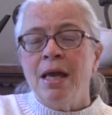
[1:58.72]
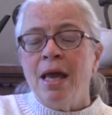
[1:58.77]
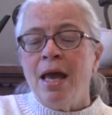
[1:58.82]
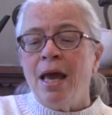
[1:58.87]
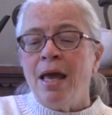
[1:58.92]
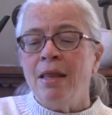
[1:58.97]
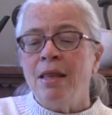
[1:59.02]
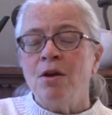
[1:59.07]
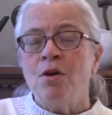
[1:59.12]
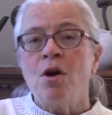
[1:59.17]

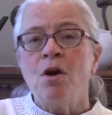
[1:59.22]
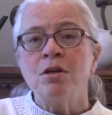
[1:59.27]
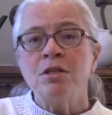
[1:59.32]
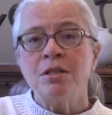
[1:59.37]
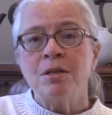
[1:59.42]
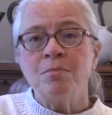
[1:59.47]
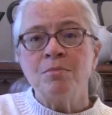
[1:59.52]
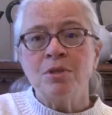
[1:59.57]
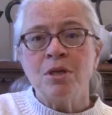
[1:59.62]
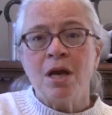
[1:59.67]
And there are
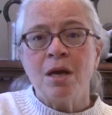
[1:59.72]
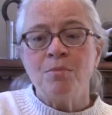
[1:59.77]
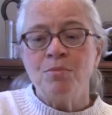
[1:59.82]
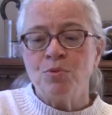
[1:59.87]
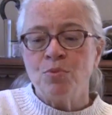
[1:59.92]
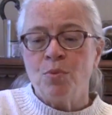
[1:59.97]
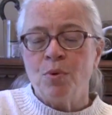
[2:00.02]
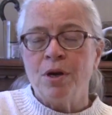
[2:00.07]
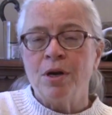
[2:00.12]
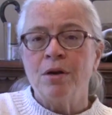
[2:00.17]
some times
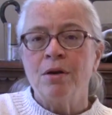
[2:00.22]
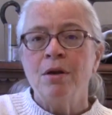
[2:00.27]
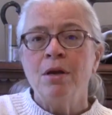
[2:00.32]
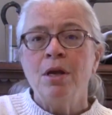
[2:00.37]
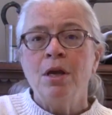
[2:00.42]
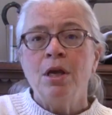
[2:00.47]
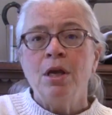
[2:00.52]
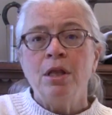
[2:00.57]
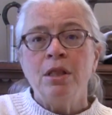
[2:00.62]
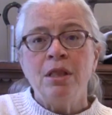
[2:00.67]
where
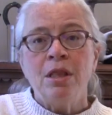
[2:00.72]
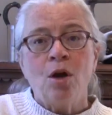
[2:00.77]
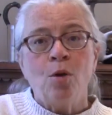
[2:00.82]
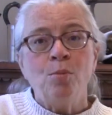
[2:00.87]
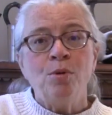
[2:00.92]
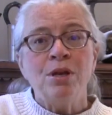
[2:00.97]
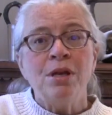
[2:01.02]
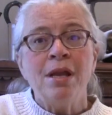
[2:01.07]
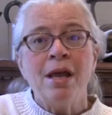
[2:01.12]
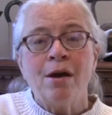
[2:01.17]
they'll
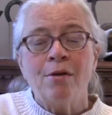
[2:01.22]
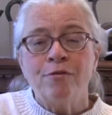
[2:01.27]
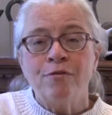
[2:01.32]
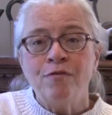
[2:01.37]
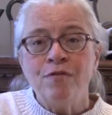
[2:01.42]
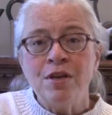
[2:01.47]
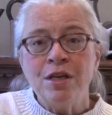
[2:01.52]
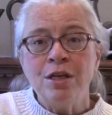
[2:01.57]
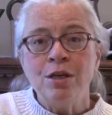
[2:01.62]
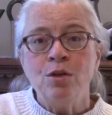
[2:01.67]
be now
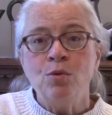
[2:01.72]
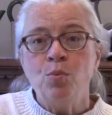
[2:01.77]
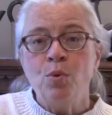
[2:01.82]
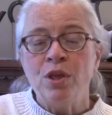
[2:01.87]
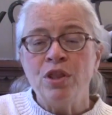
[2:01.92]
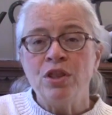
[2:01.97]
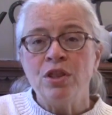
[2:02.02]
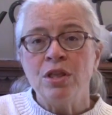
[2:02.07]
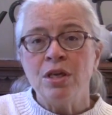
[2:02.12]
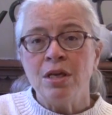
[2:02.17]
fitted
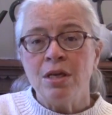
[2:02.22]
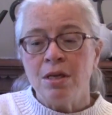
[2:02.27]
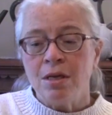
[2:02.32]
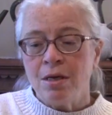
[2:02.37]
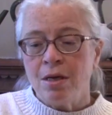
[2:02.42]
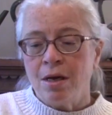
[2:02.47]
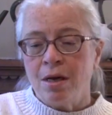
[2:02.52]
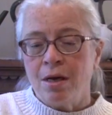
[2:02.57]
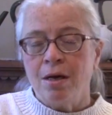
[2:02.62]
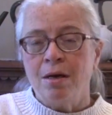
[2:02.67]
with the